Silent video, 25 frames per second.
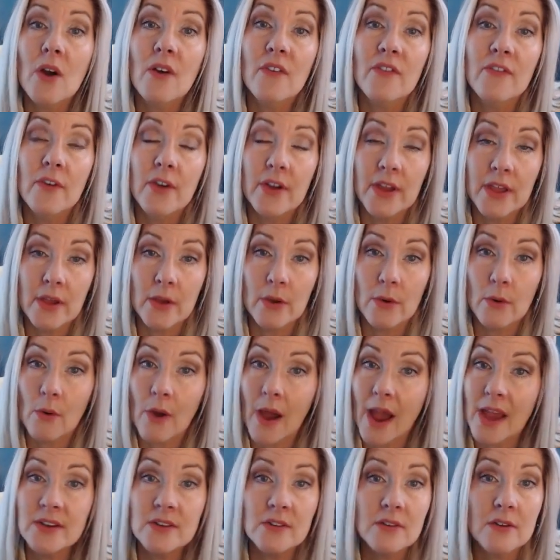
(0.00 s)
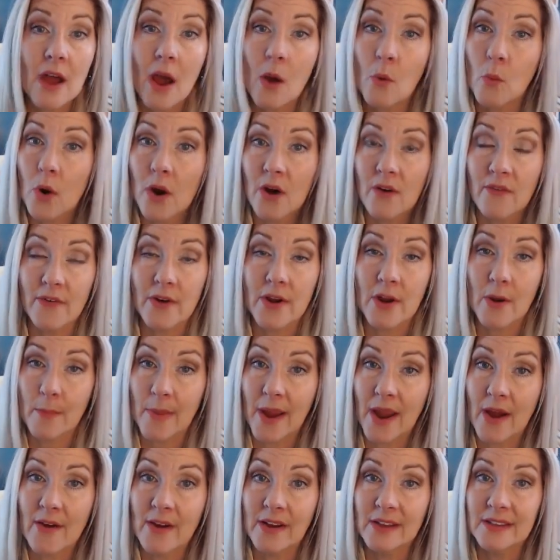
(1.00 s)
for you. I do not work for your
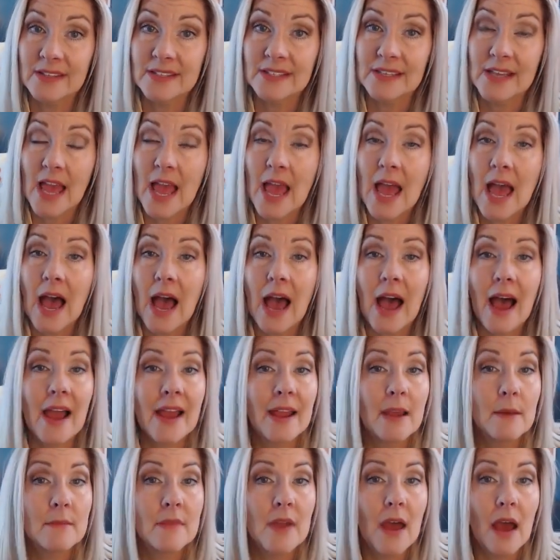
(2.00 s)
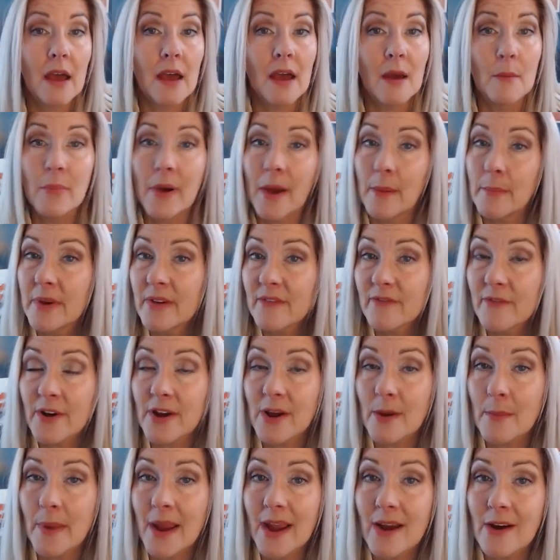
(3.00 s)
parents. I am not a puppet for
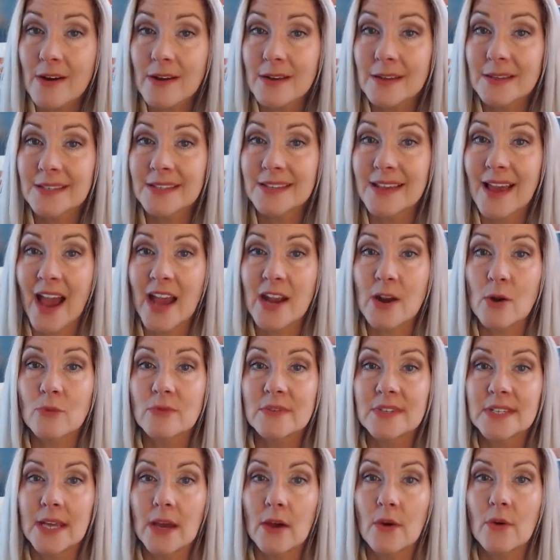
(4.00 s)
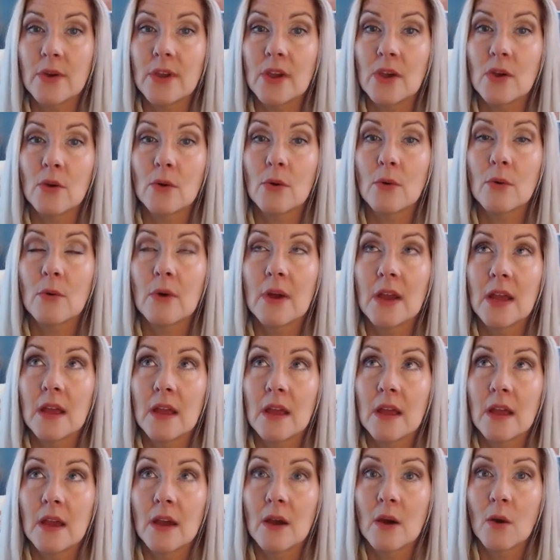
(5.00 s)
your parents. I don't tell you
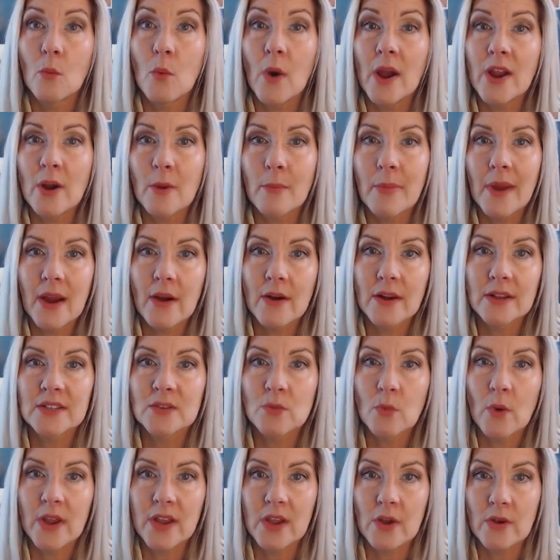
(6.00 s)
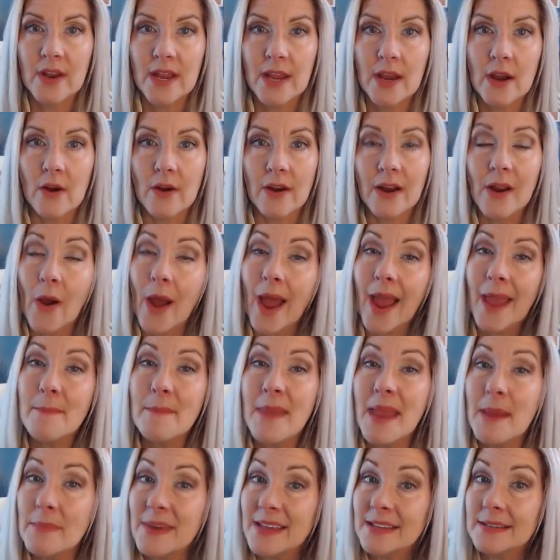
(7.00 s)
what your parents want you to hear. Now, I
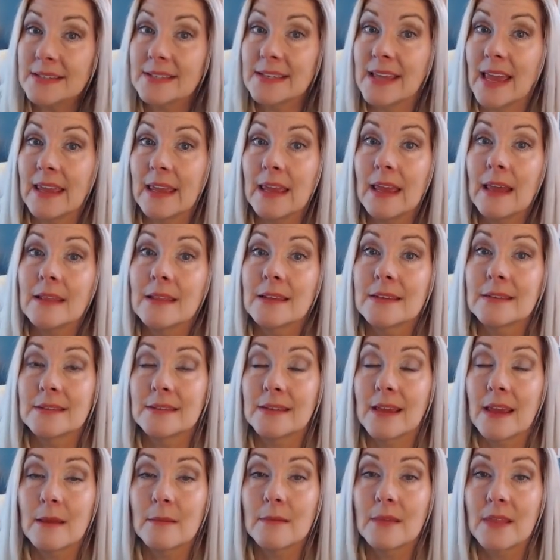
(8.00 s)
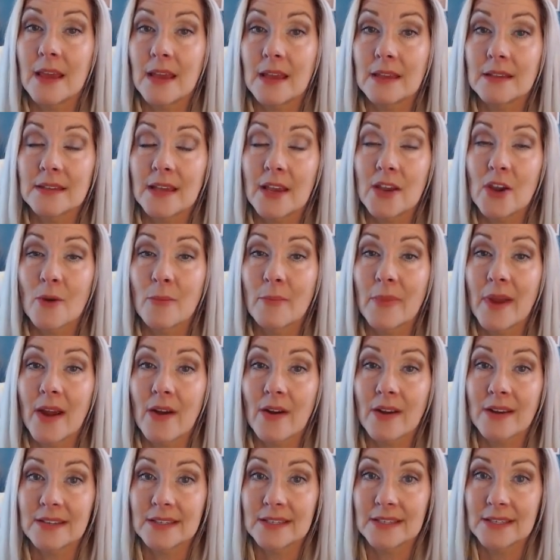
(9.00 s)
may be saying the same things that your
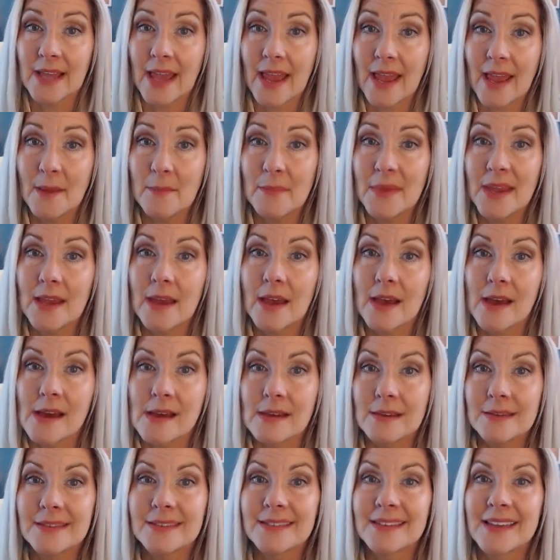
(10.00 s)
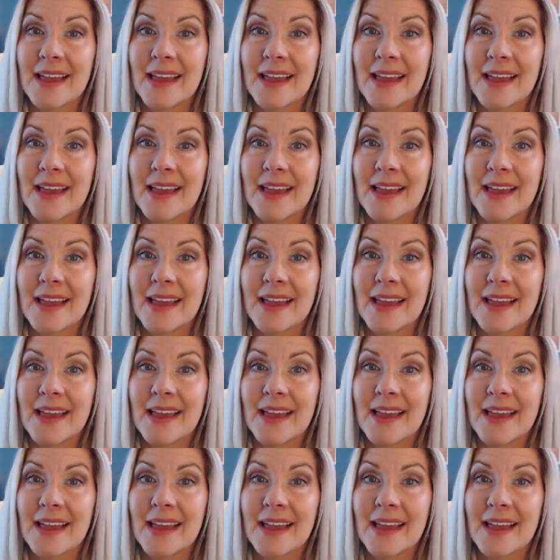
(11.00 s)
parents say because